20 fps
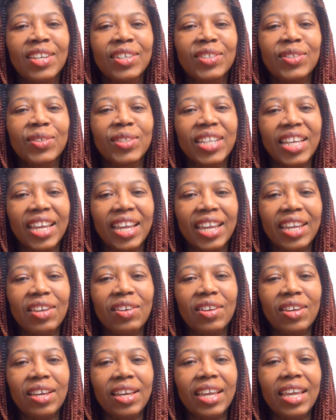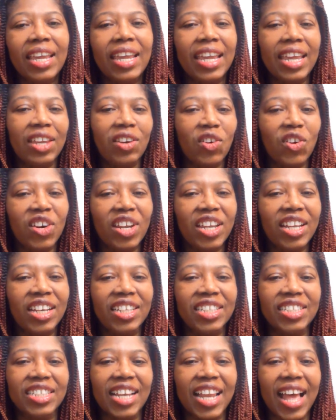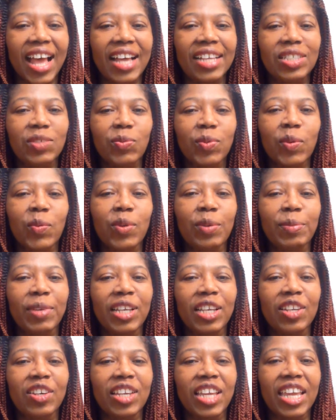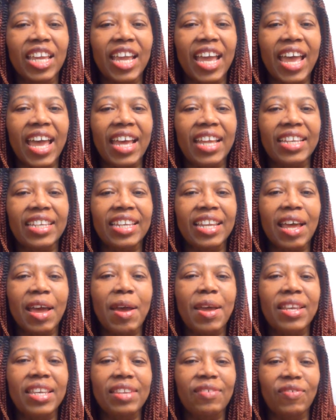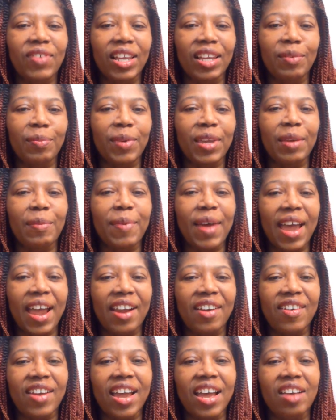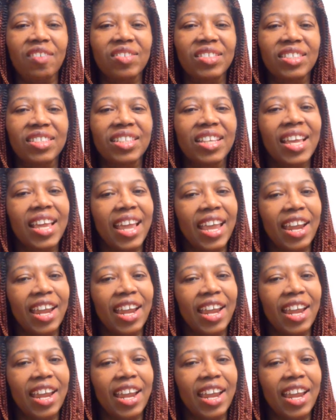Today, in our English class, we will be looking at developing paragraphs.